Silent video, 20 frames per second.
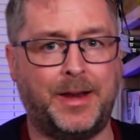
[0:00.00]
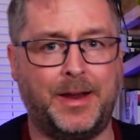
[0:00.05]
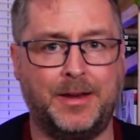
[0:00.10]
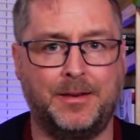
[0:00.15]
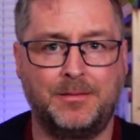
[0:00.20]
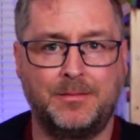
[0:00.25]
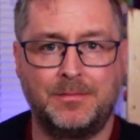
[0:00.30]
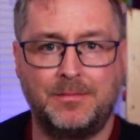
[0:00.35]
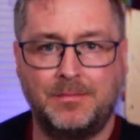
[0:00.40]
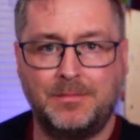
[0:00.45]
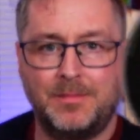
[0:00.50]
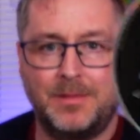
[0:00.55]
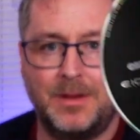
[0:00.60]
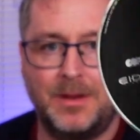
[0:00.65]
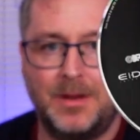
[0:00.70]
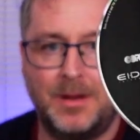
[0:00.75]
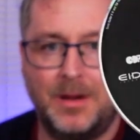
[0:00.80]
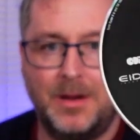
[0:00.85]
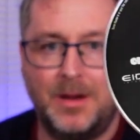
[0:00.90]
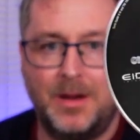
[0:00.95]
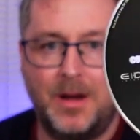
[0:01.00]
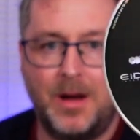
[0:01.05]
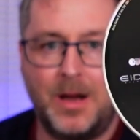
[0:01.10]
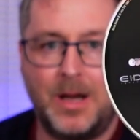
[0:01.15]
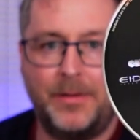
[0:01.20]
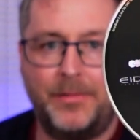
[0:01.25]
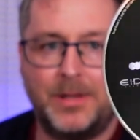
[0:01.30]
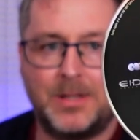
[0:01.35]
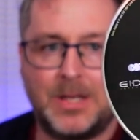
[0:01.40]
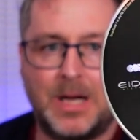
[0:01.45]
in, and
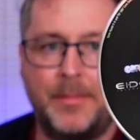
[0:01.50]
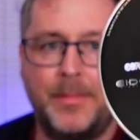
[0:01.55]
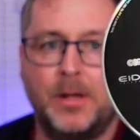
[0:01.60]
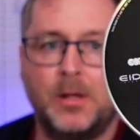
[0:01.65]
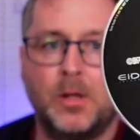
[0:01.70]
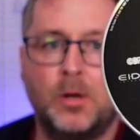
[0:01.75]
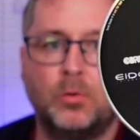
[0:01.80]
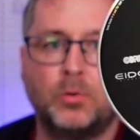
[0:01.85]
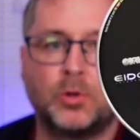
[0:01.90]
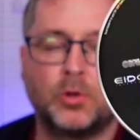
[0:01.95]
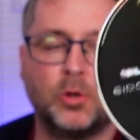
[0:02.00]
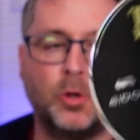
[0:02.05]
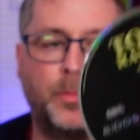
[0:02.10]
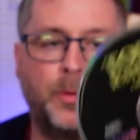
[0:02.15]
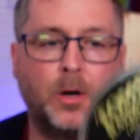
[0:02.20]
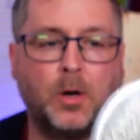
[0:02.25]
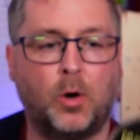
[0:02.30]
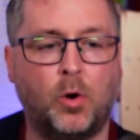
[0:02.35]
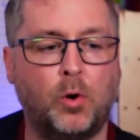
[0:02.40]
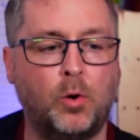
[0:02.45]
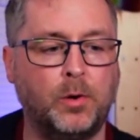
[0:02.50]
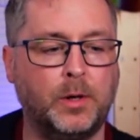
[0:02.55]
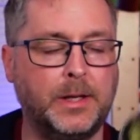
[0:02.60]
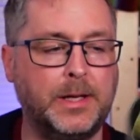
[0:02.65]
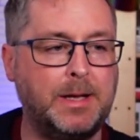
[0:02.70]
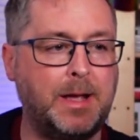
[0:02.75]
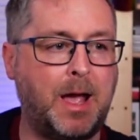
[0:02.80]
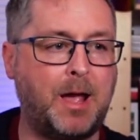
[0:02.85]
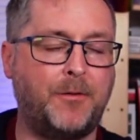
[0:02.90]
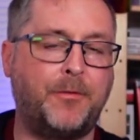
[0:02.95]
every time it loads up, all
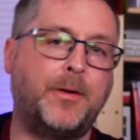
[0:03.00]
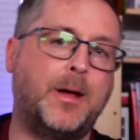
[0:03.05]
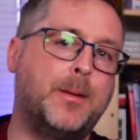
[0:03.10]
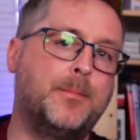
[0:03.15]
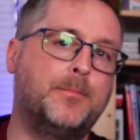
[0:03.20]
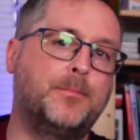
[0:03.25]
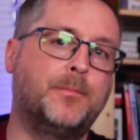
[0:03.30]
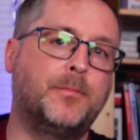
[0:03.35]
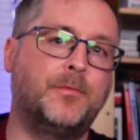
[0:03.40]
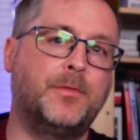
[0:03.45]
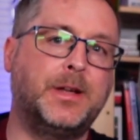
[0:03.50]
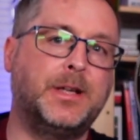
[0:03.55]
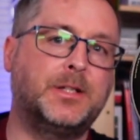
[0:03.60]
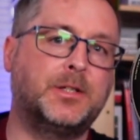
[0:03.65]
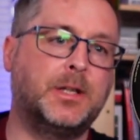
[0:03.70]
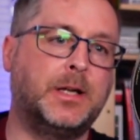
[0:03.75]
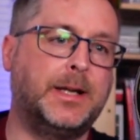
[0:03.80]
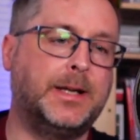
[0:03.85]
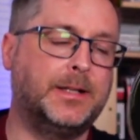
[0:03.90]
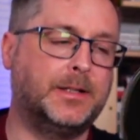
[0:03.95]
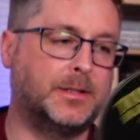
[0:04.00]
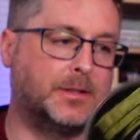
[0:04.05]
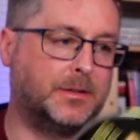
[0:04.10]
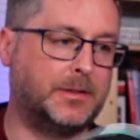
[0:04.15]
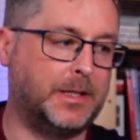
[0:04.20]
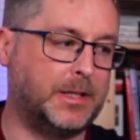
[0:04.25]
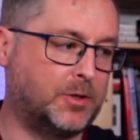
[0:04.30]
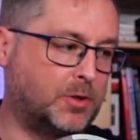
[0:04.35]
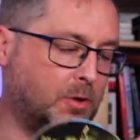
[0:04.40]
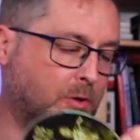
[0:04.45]
the FM V-scenes,
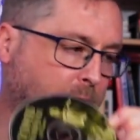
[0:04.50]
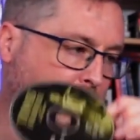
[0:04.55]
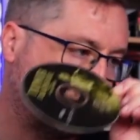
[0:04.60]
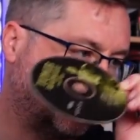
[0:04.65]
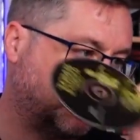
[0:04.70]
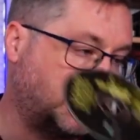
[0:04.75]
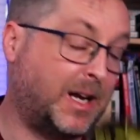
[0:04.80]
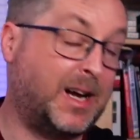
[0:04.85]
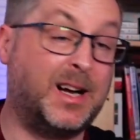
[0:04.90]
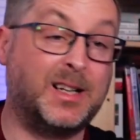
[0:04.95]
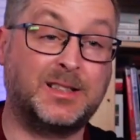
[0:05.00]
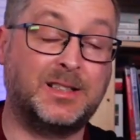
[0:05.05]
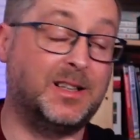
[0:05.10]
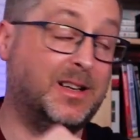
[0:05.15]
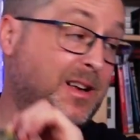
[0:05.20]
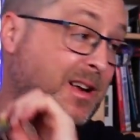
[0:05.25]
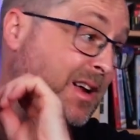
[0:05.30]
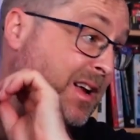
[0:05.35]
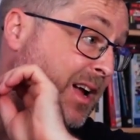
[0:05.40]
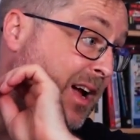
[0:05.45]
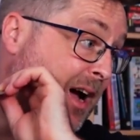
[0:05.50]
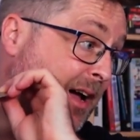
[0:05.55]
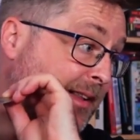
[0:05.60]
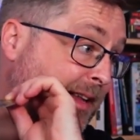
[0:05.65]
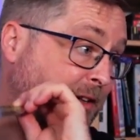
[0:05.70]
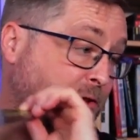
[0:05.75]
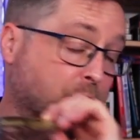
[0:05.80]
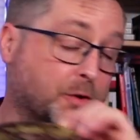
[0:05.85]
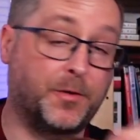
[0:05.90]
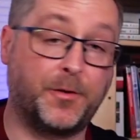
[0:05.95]
they sort of start and
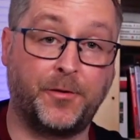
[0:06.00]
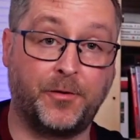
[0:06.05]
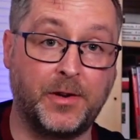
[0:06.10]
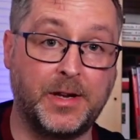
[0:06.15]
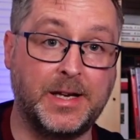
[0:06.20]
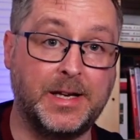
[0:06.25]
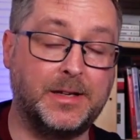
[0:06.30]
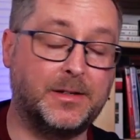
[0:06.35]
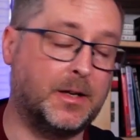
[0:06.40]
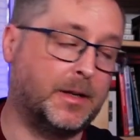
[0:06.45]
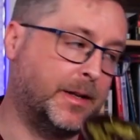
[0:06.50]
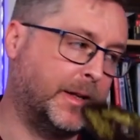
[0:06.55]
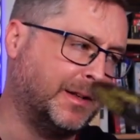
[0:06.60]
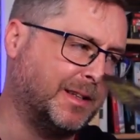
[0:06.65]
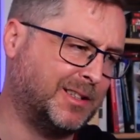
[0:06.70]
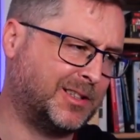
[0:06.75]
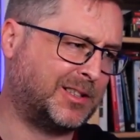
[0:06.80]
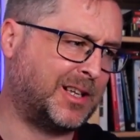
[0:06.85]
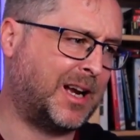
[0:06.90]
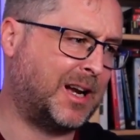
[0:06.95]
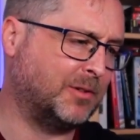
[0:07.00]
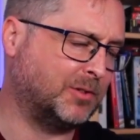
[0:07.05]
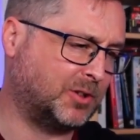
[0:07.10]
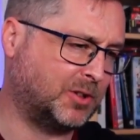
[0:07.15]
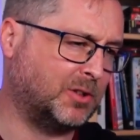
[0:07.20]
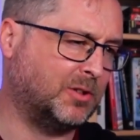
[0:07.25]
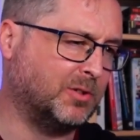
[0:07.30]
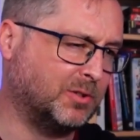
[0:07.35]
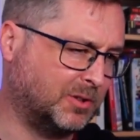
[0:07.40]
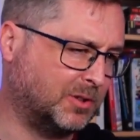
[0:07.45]
then just freeze, and then the sound
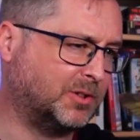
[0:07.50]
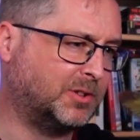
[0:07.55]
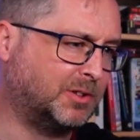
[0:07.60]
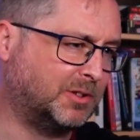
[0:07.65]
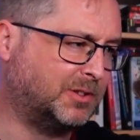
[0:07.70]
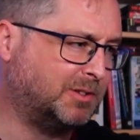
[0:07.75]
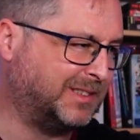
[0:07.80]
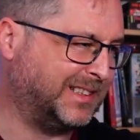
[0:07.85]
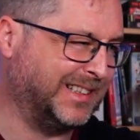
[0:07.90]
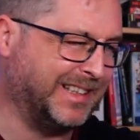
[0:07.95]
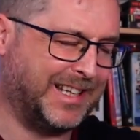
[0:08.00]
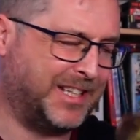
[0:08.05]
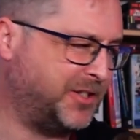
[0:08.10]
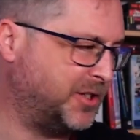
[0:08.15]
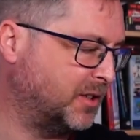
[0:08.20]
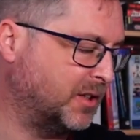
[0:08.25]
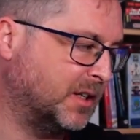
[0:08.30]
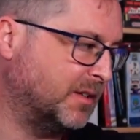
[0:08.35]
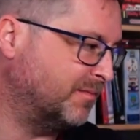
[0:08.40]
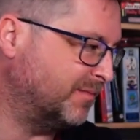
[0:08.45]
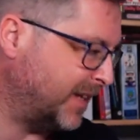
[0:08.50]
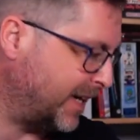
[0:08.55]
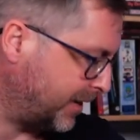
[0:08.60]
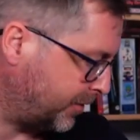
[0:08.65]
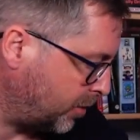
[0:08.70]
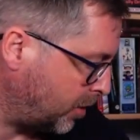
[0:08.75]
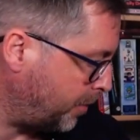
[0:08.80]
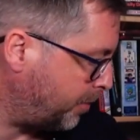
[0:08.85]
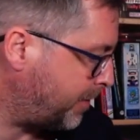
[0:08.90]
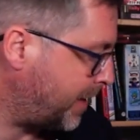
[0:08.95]
starts glitching, and I've
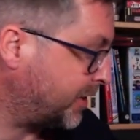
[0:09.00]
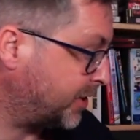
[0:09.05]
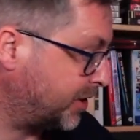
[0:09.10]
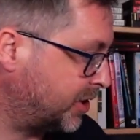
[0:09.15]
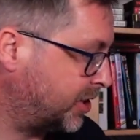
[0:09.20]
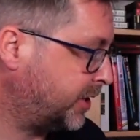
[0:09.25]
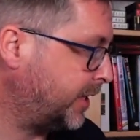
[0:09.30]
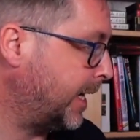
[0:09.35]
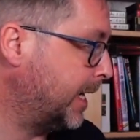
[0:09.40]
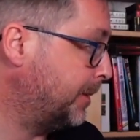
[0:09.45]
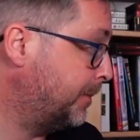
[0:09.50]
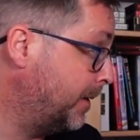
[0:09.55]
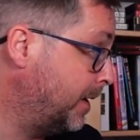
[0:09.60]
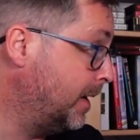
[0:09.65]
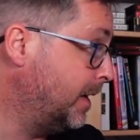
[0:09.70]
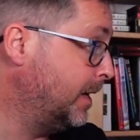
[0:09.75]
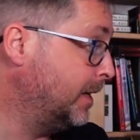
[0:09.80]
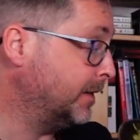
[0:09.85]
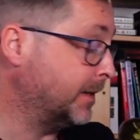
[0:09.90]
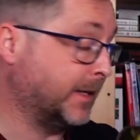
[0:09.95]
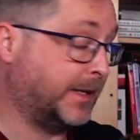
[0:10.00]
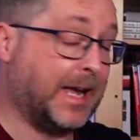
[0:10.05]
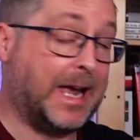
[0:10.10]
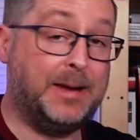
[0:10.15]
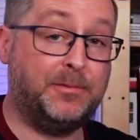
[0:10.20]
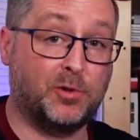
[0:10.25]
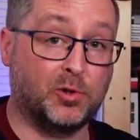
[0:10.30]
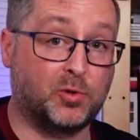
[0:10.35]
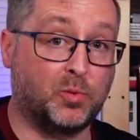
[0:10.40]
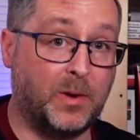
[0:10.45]
got to press escape. The
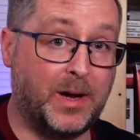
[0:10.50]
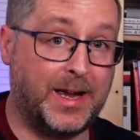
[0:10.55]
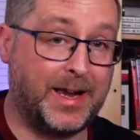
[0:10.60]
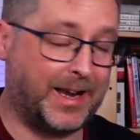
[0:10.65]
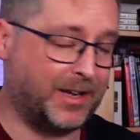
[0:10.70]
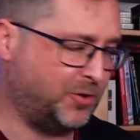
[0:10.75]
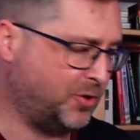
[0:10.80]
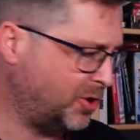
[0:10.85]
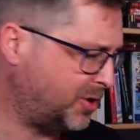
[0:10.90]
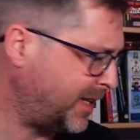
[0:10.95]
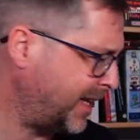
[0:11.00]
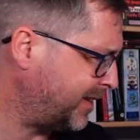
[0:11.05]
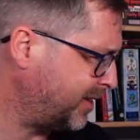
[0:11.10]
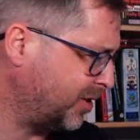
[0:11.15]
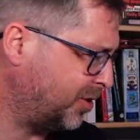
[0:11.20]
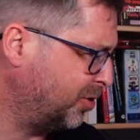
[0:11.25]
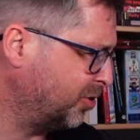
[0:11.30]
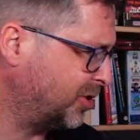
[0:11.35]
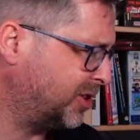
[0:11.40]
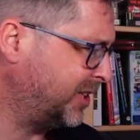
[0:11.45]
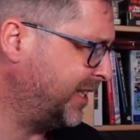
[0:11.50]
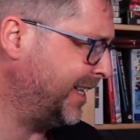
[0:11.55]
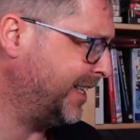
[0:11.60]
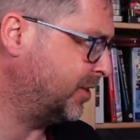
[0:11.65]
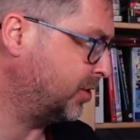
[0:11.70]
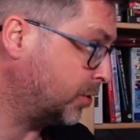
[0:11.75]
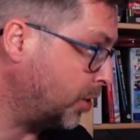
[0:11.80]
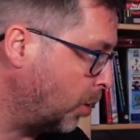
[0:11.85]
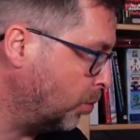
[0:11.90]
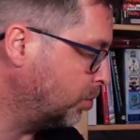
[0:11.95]
game does work, it's just that the
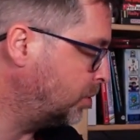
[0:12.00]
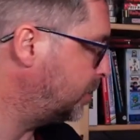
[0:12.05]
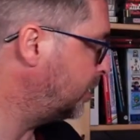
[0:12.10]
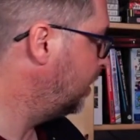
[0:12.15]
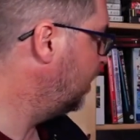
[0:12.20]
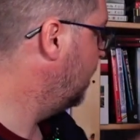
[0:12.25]
cutscenes don't.